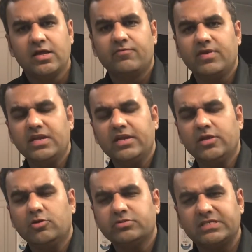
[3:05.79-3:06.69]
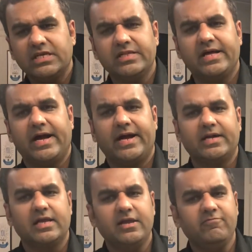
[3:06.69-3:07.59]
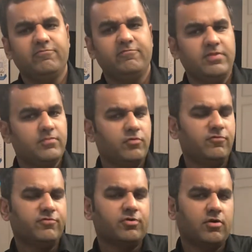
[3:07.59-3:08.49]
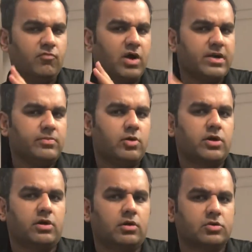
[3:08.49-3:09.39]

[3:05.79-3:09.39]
we need to see that if we move from one model,